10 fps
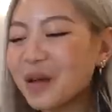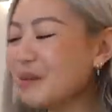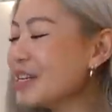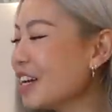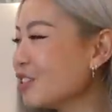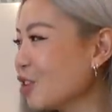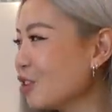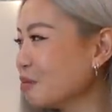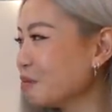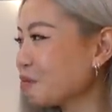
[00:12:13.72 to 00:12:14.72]
I mean, I
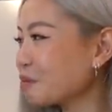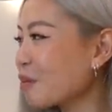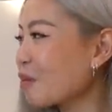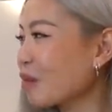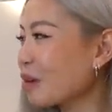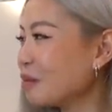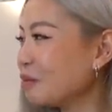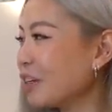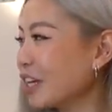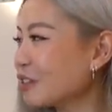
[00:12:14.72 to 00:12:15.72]
don't
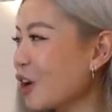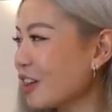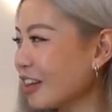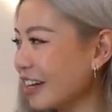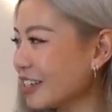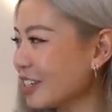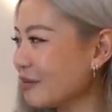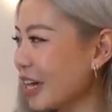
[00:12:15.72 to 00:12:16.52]
like not like it,